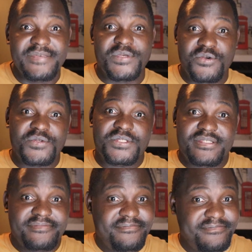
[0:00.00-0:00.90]

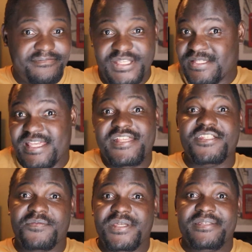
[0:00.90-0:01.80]
because his
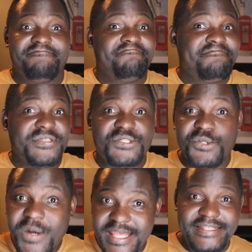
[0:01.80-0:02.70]
injury,
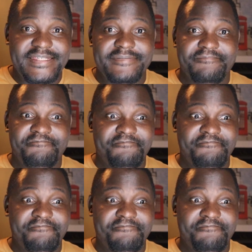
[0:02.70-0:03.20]
it's crazy.